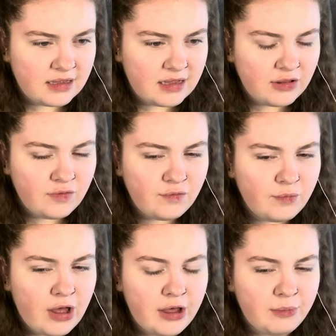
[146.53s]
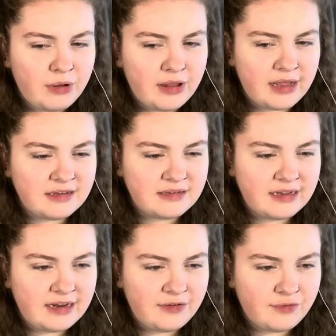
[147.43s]
I love how we're like
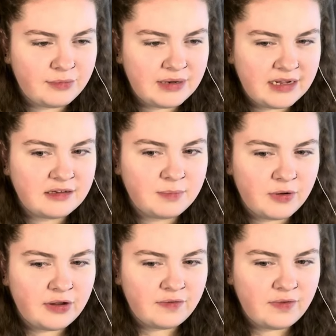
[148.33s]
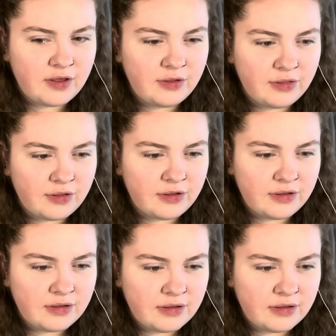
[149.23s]
seeing it from Nick's point of view though.